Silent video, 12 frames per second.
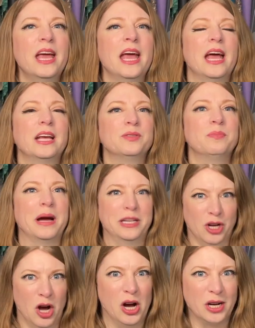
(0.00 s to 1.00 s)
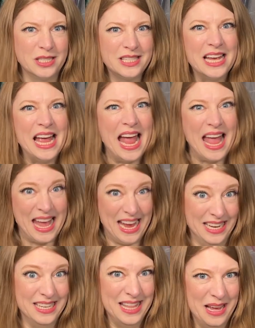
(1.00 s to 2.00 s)
and my dogs
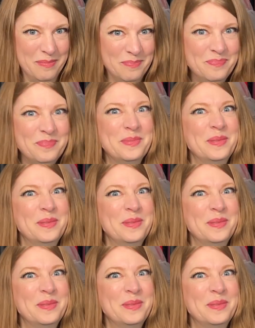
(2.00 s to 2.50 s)
ate them.